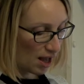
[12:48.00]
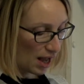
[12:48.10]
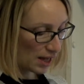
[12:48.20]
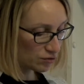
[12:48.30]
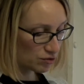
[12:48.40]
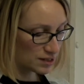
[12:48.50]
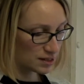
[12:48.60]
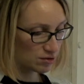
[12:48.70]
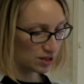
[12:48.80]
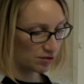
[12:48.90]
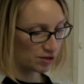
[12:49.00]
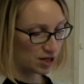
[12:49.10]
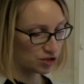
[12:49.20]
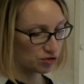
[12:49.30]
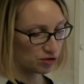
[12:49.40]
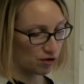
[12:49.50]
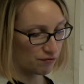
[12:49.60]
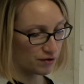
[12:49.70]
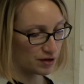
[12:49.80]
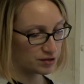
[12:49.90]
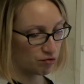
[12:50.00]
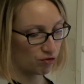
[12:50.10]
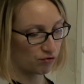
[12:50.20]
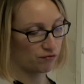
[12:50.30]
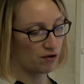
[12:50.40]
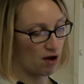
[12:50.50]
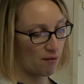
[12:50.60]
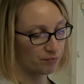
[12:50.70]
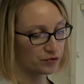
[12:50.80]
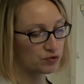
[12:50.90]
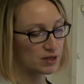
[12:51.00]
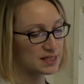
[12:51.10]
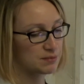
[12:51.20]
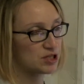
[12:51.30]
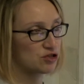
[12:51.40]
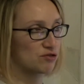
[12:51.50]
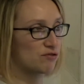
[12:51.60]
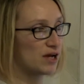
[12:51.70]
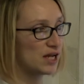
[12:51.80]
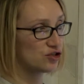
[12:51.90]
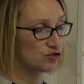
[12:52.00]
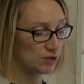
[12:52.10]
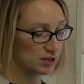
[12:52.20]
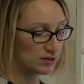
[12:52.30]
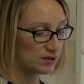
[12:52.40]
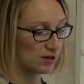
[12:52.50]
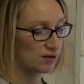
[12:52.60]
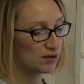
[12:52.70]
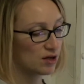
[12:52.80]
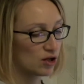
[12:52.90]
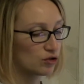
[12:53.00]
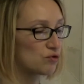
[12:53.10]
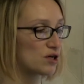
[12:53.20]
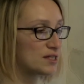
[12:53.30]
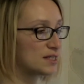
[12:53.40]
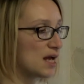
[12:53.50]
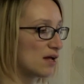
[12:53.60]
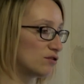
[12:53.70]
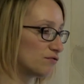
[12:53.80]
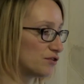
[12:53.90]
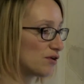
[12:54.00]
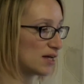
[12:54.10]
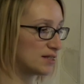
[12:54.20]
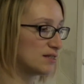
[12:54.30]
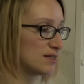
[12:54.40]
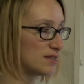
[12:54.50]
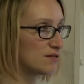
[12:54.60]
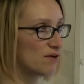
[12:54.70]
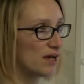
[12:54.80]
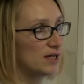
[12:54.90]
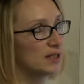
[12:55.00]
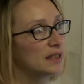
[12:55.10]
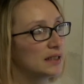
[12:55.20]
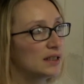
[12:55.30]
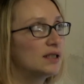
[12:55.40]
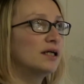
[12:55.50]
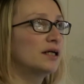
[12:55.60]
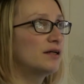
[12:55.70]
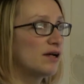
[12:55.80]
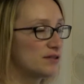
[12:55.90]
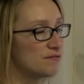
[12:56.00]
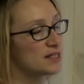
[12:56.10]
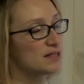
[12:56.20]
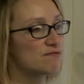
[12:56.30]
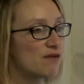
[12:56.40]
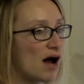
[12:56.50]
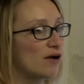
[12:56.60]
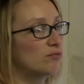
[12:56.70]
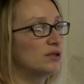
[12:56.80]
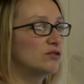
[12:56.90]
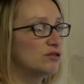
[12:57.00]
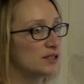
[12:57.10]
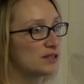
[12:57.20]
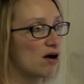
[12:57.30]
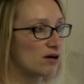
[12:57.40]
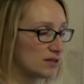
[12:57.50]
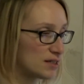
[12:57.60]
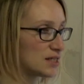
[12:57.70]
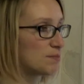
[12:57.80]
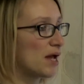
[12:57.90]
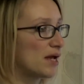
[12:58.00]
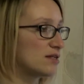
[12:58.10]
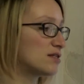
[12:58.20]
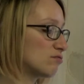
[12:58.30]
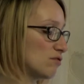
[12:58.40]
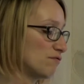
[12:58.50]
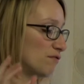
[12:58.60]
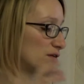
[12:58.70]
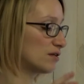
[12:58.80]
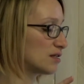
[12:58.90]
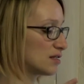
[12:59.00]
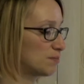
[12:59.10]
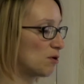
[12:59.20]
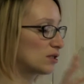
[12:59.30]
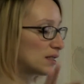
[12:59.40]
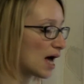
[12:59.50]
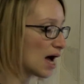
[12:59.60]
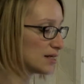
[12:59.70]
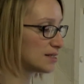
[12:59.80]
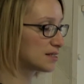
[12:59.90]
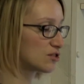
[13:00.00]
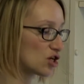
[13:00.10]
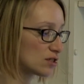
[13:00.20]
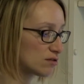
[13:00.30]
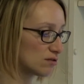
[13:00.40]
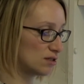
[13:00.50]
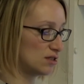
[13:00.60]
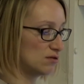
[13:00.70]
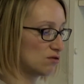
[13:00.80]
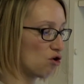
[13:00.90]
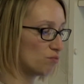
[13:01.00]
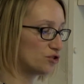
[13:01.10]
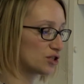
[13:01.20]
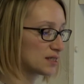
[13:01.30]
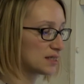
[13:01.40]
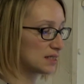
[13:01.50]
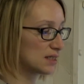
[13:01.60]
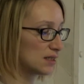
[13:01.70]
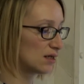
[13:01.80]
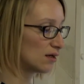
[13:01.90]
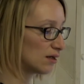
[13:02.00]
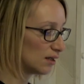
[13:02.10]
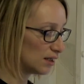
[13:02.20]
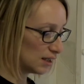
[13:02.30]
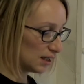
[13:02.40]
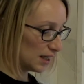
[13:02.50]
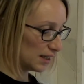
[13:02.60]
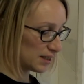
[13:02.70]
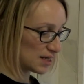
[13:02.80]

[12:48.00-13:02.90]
And also the creation of a sort of new exhibition arrangement towards the end of the residency. They created this environment in a darkened space with spotlights just on the objects and